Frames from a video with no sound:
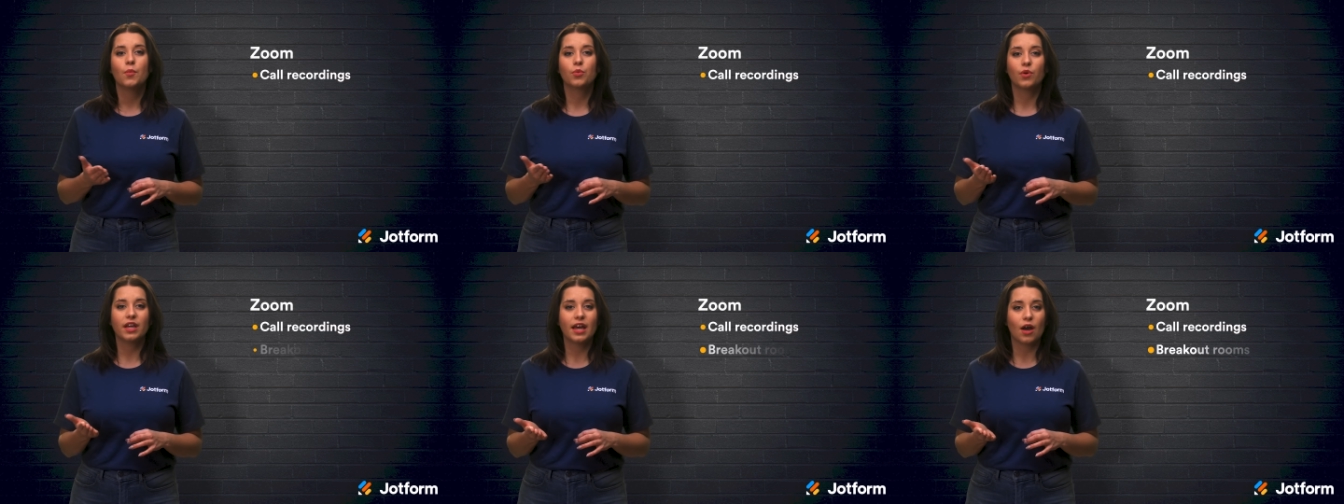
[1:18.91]

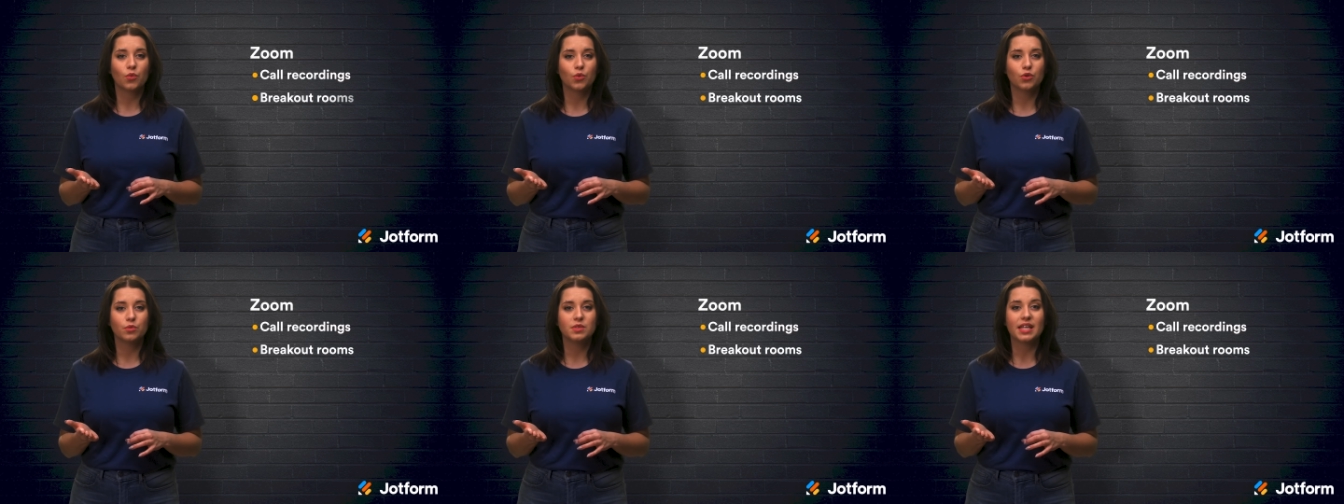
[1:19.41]
breakout
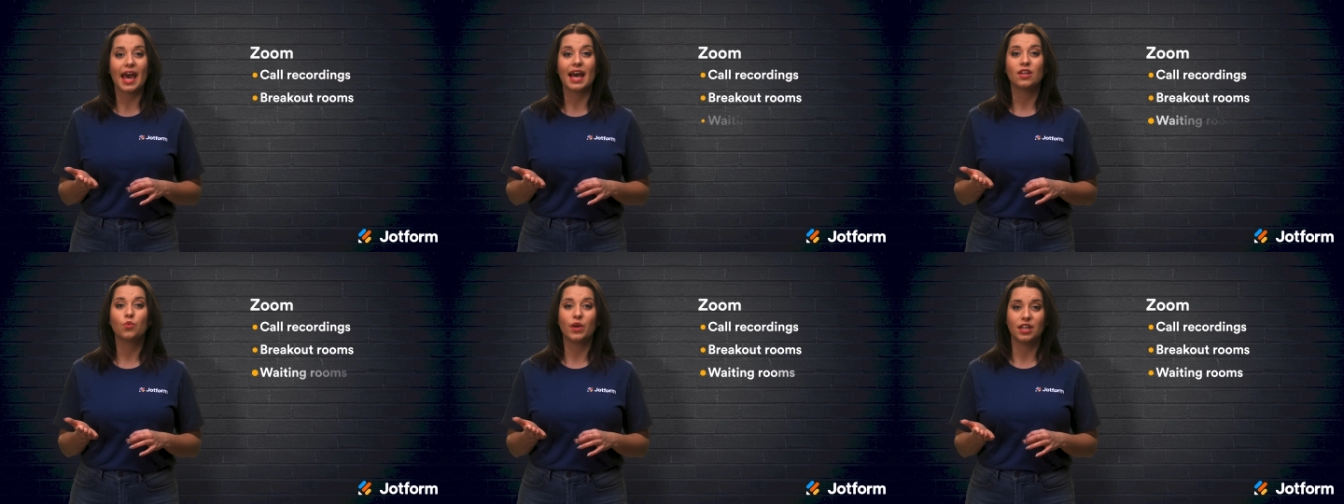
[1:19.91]
rooms,
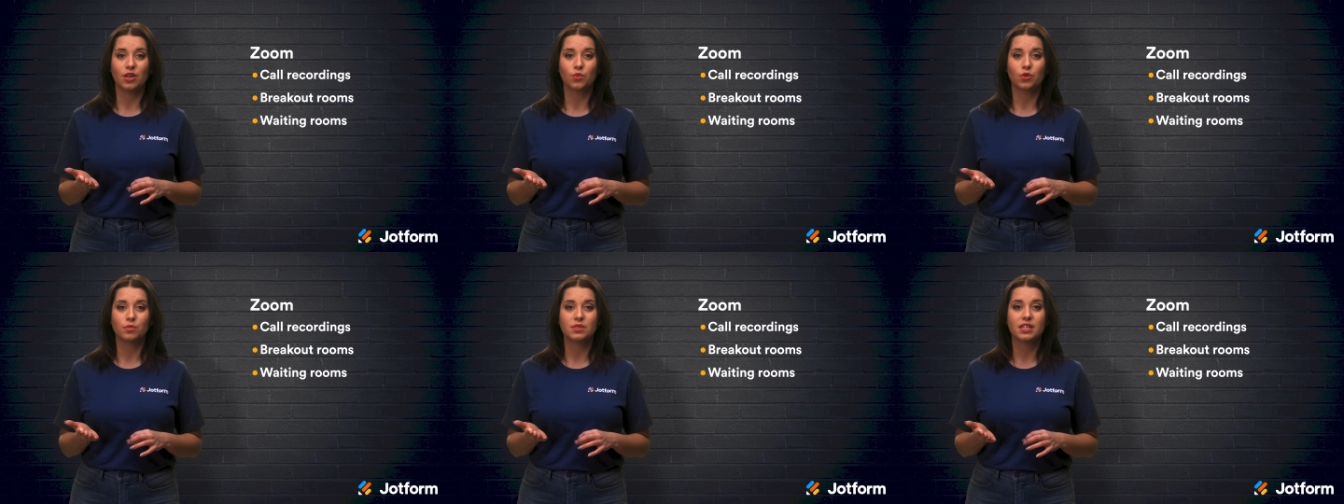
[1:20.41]
and waiting
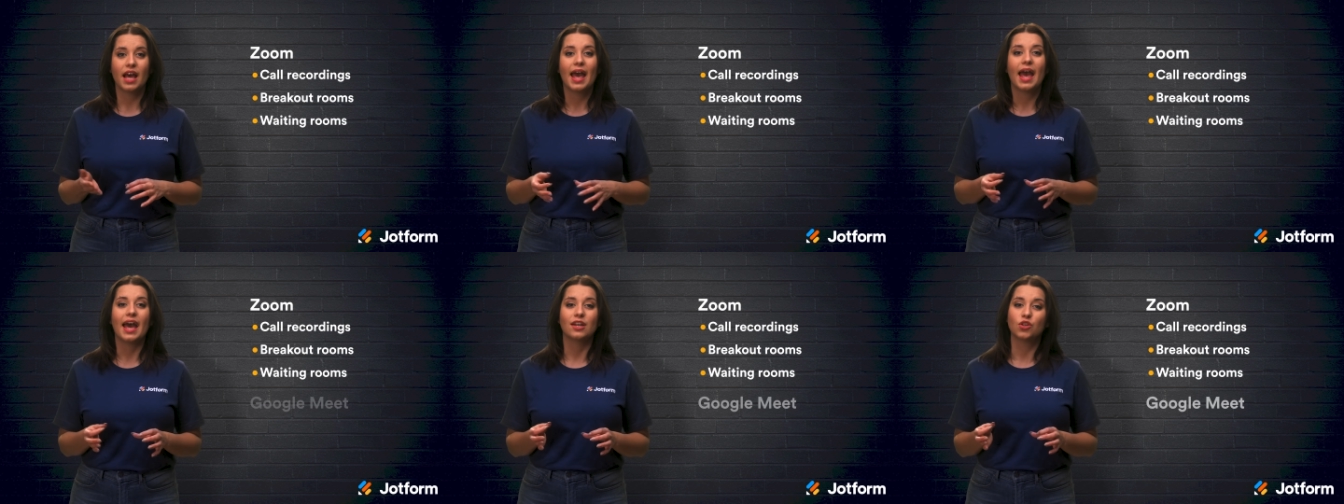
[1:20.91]
rooms,
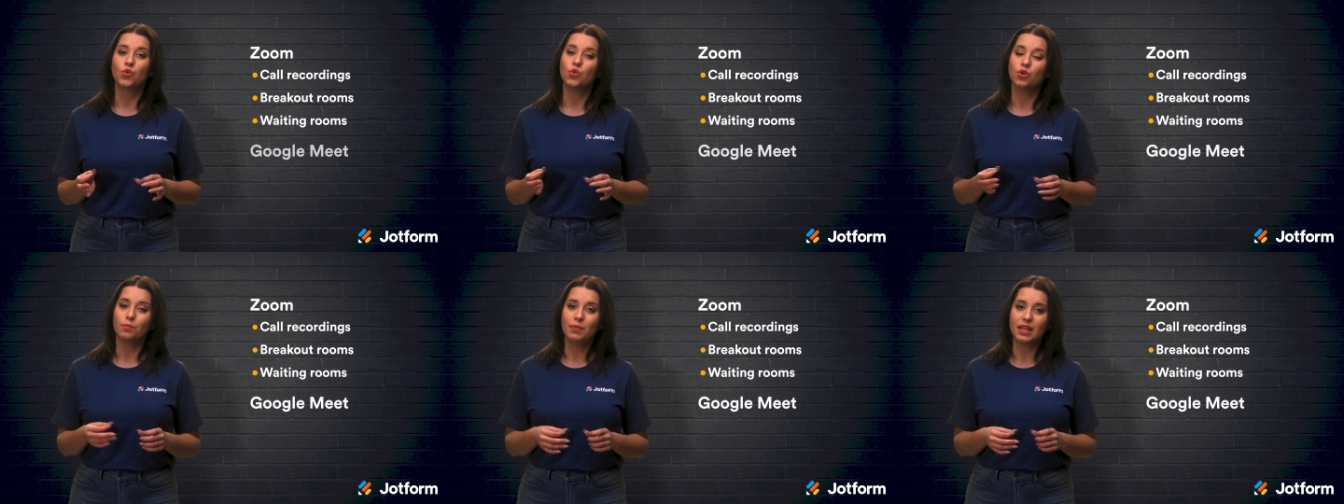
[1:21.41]
and
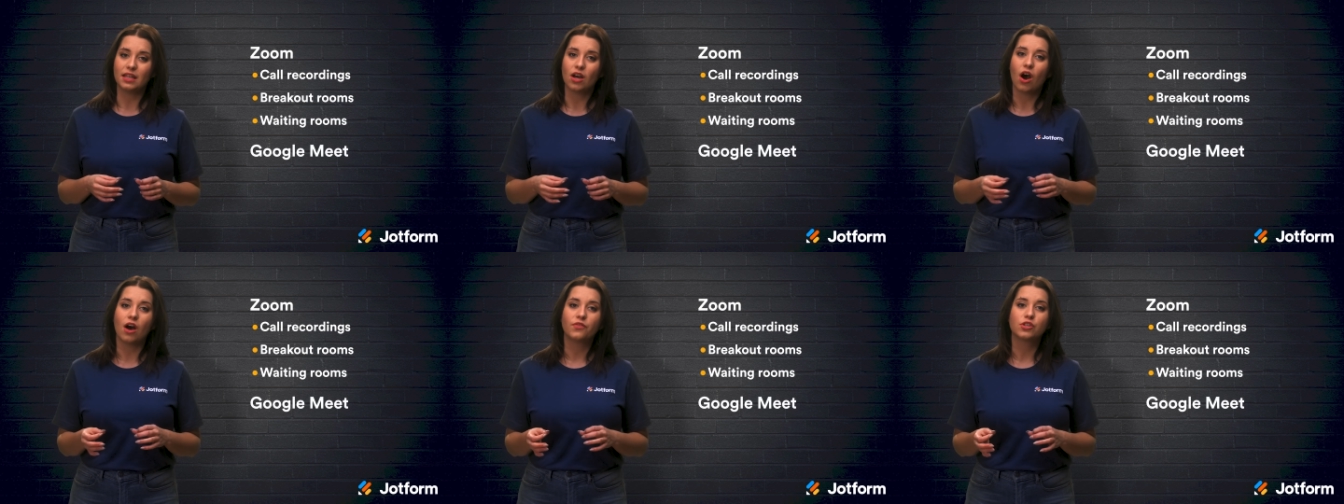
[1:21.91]
Google Meet
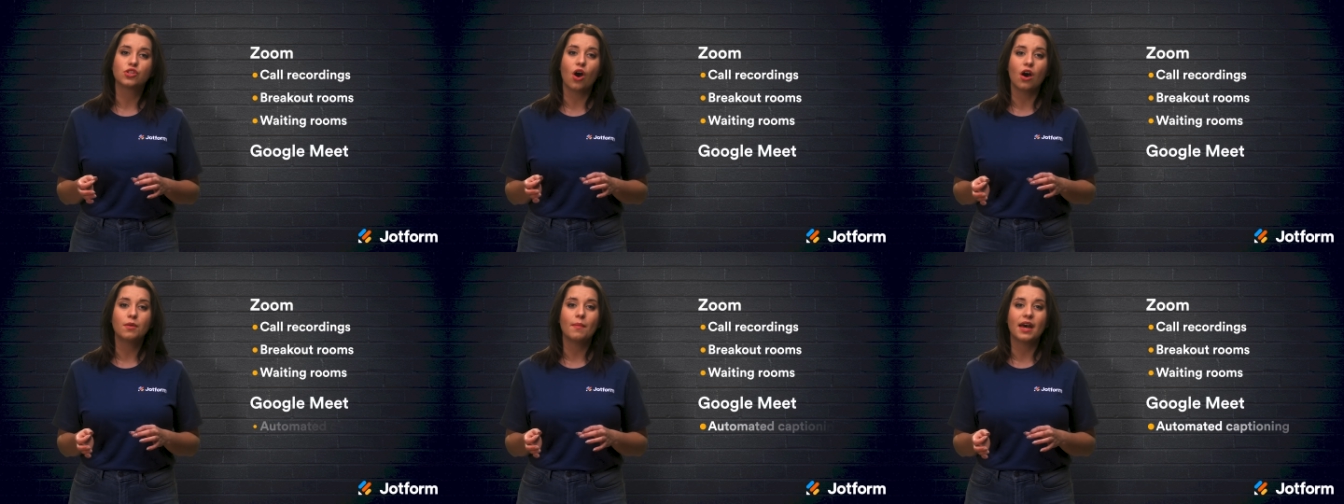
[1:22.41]
offers
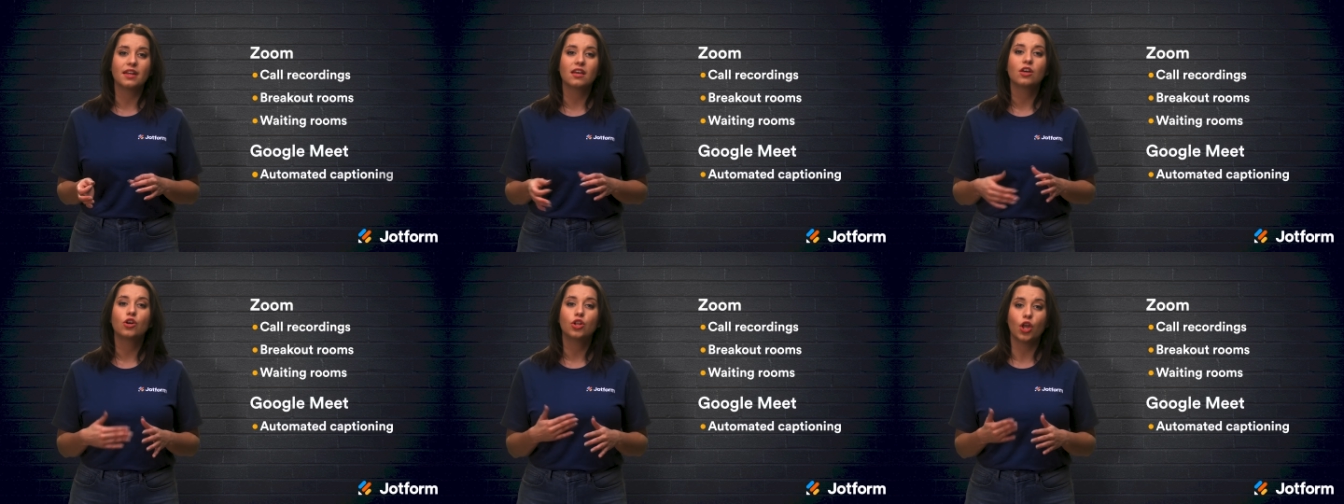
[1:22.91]

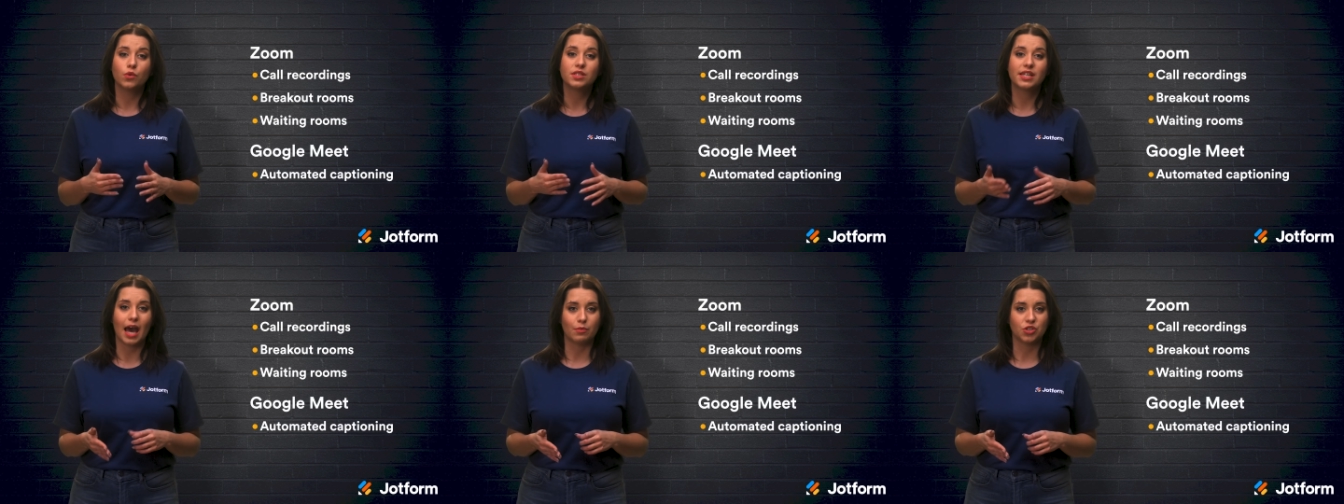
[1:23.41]
automatic
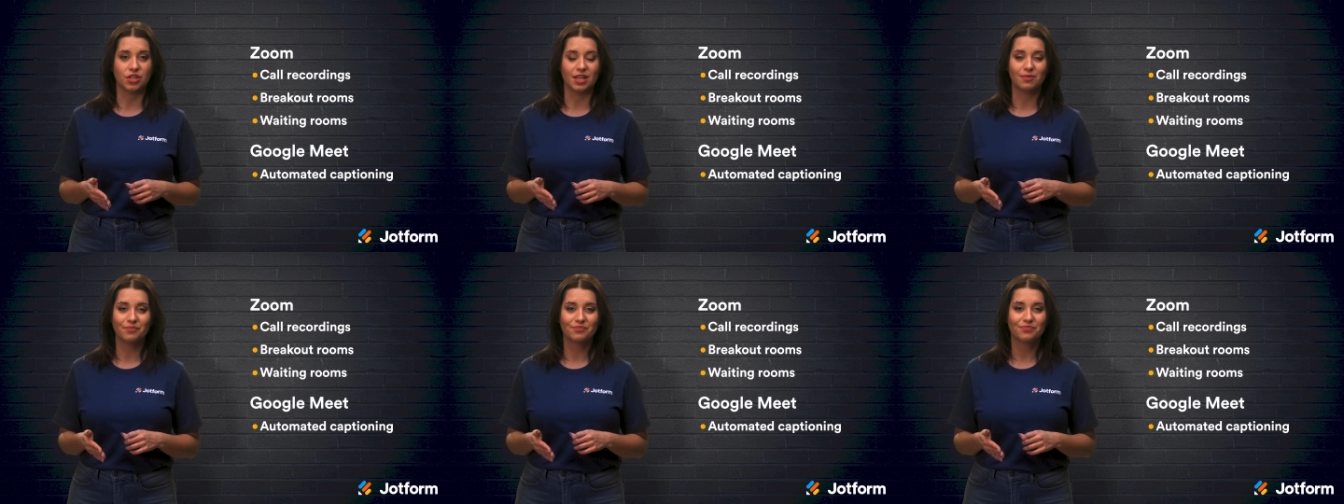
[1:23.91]
closed
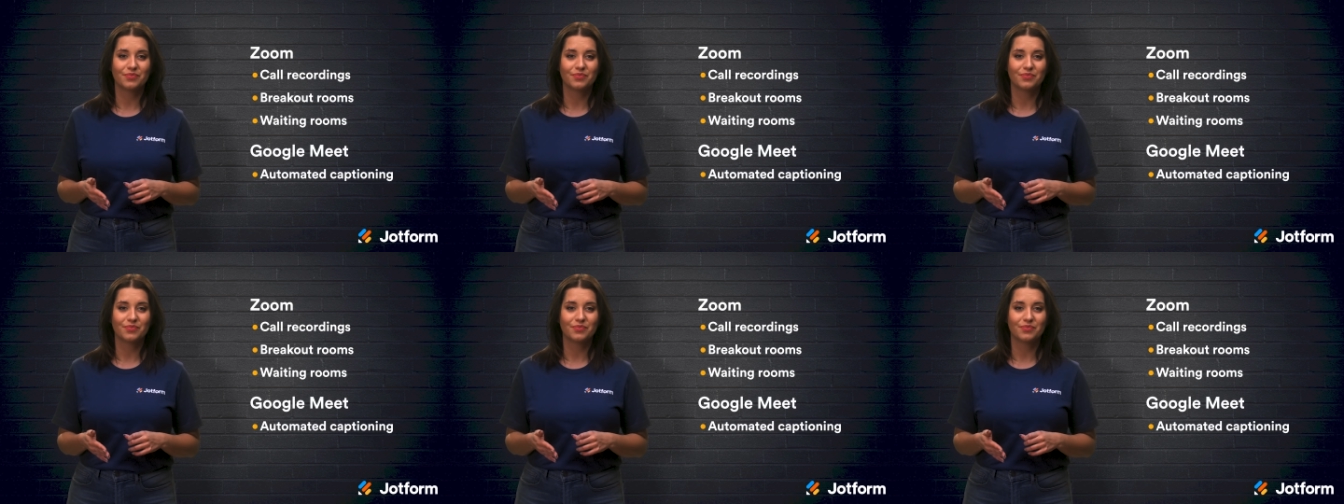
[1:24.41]
captioning.